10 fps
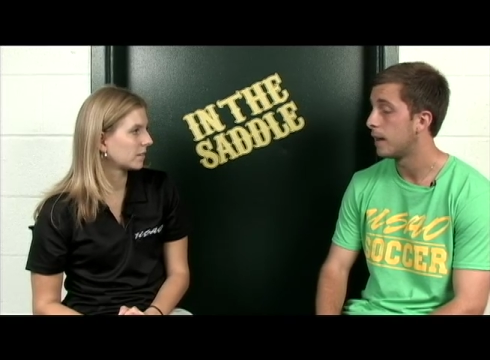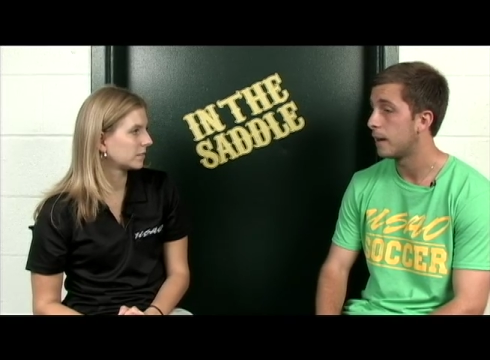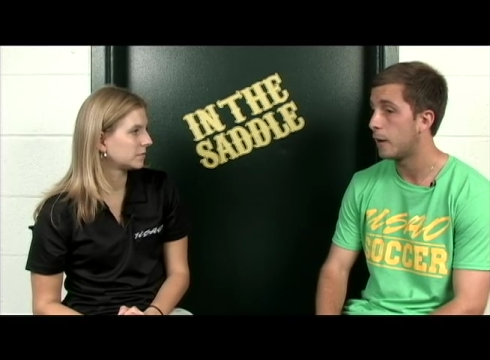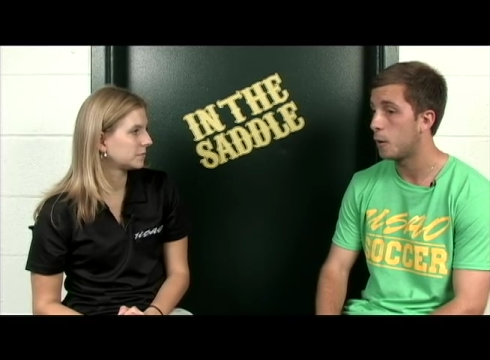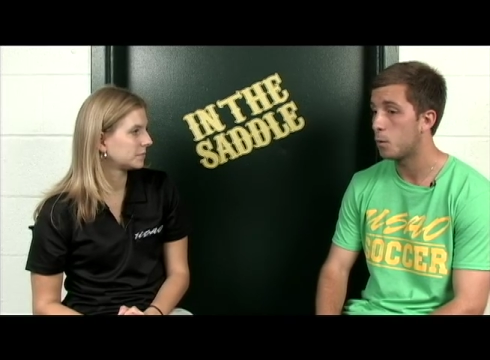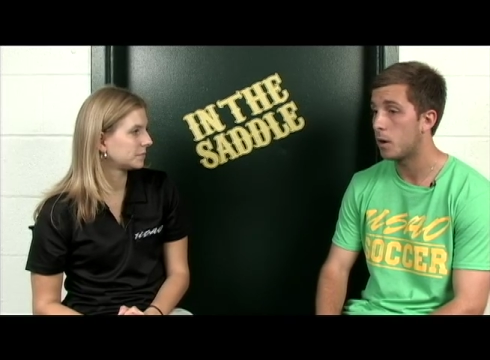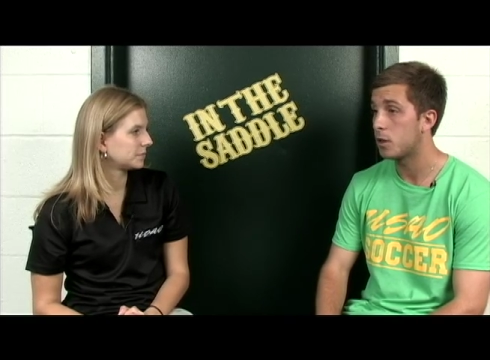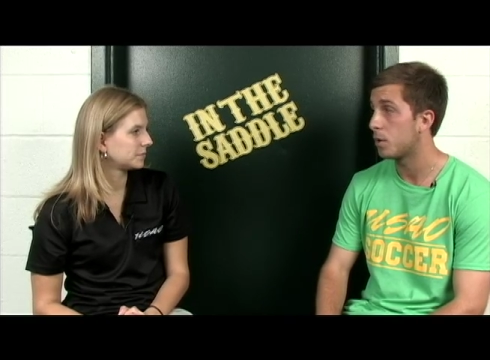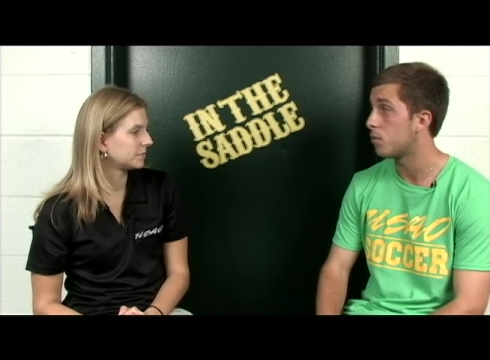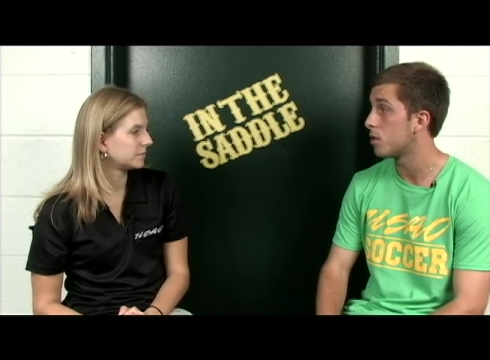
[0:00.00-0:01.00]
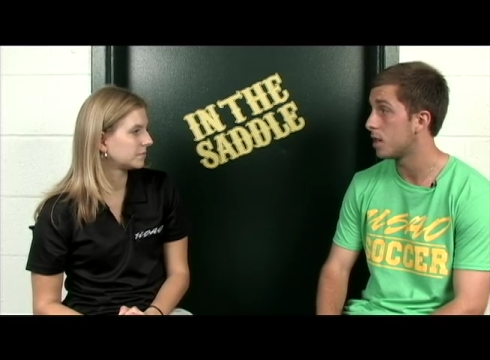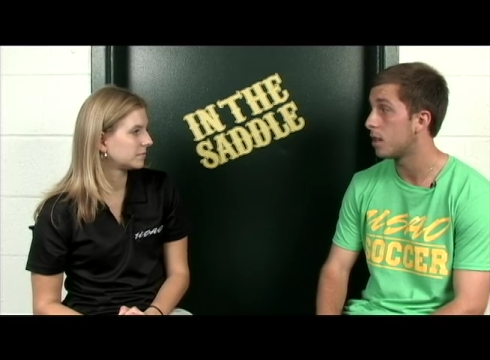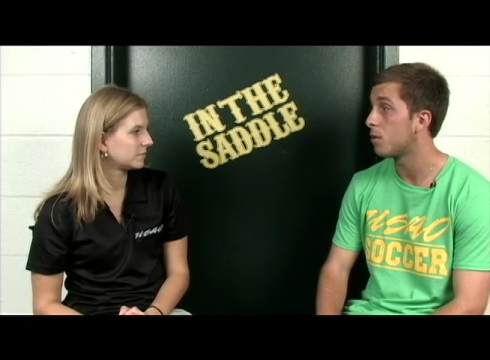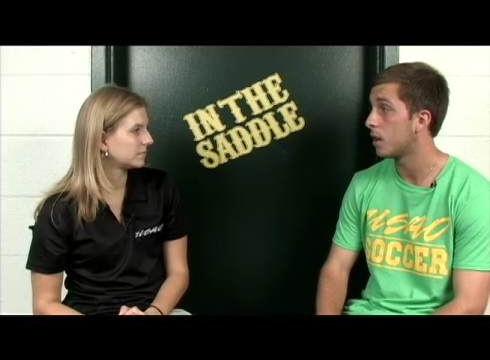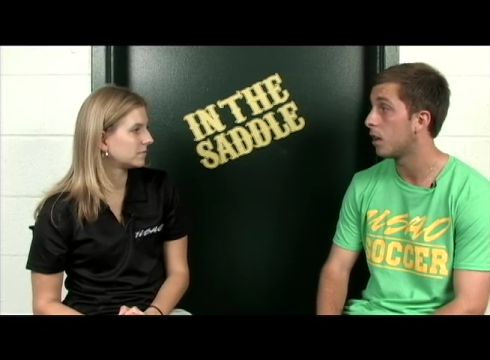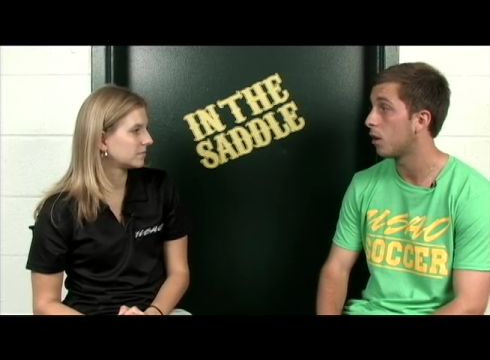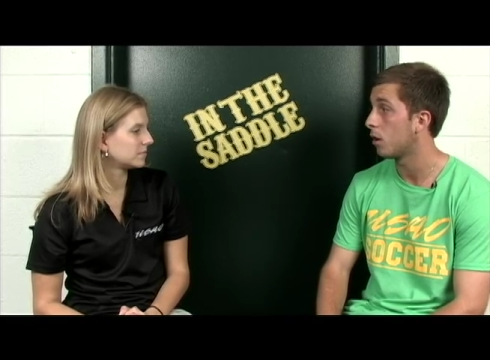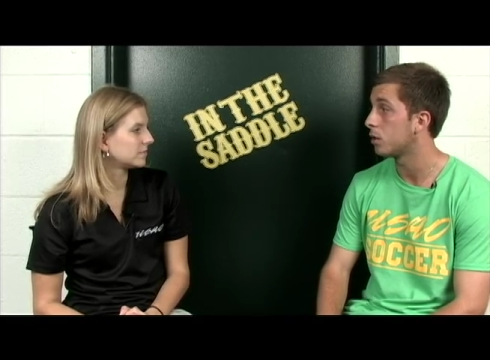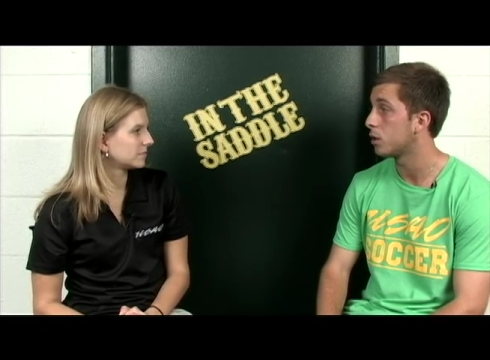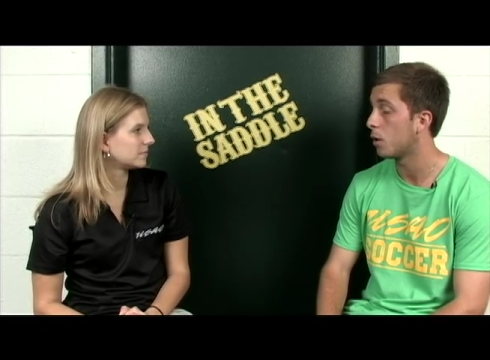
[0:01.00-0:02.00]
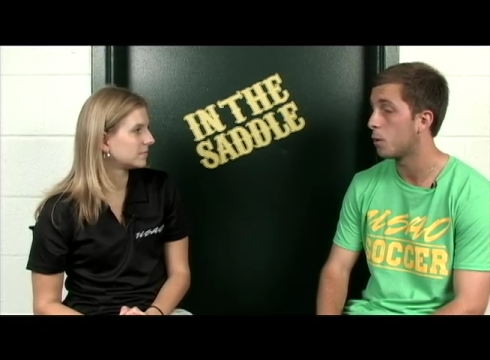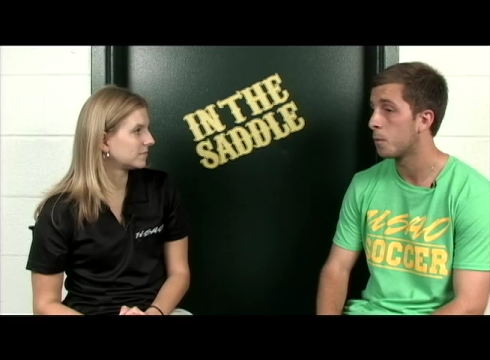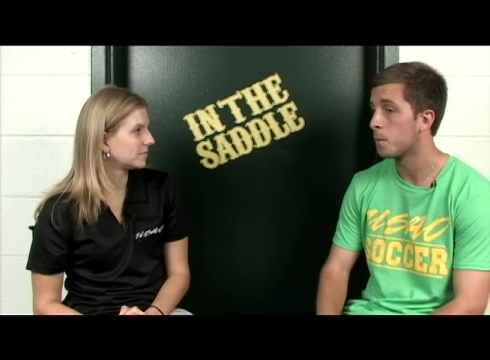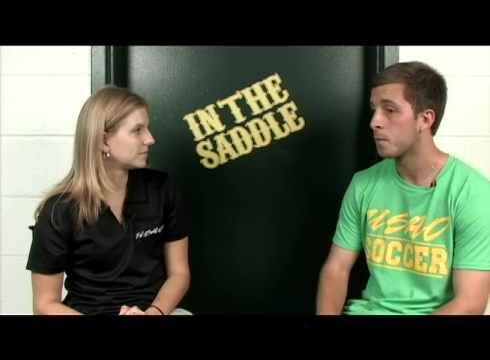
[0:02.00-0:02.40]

Speaker 1: where it's been really, really hot. So